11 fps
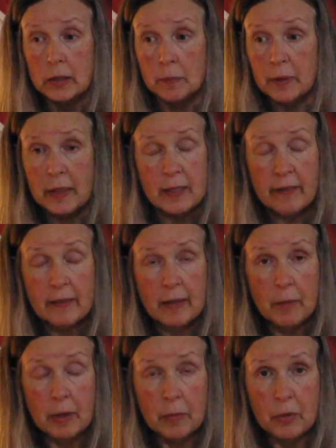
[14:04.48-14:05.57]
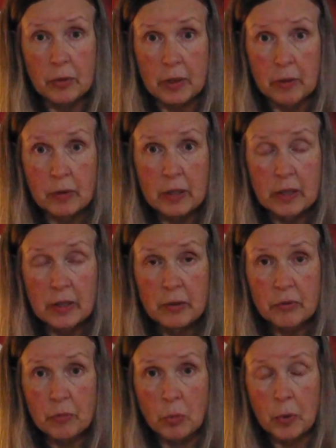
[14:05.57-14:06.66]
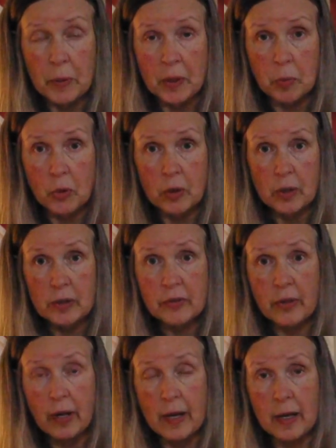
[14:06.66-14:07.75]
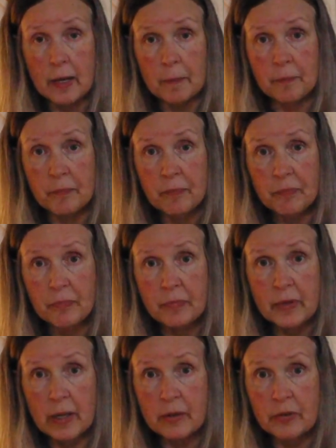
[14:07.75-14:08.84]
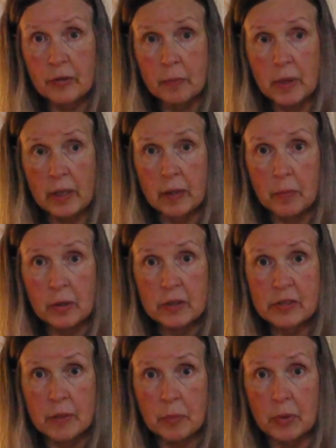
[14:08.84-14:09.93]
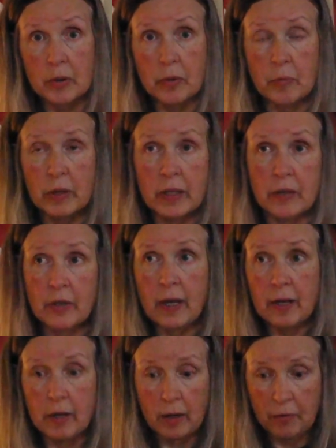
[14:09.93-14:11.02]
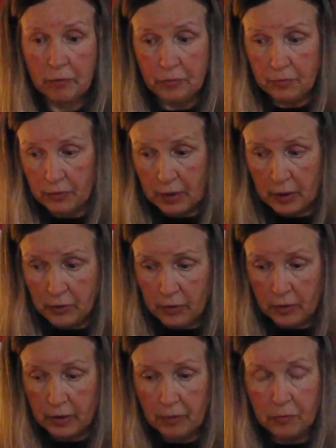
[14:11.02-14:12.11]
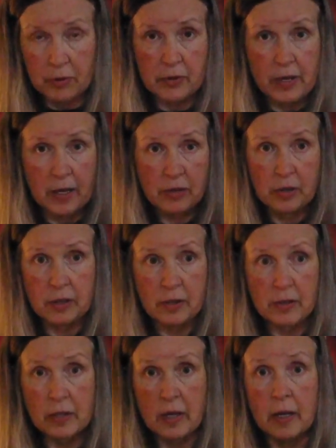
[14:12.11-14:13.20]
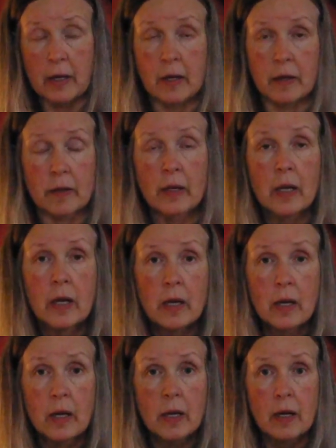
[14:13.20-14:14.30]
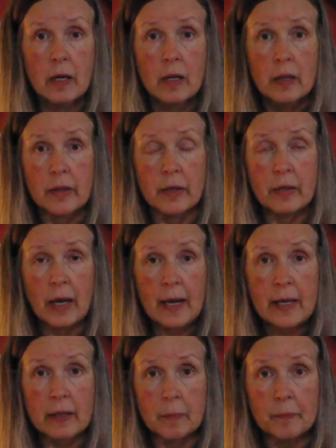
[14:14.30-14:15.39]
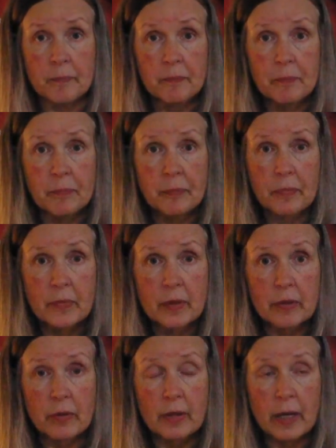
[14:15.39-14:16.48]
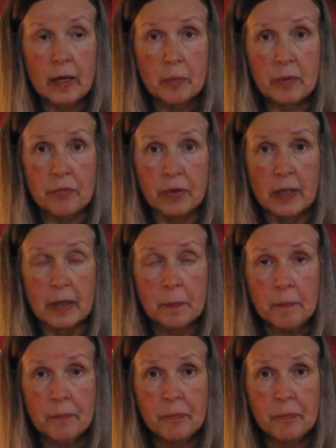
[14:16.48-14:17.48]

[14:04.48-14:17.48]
But that's not what I'm doing. We're going to use warping boards, and that should make it much simpler. We can tie it off into the different sections and then dye them. So that'll be fun.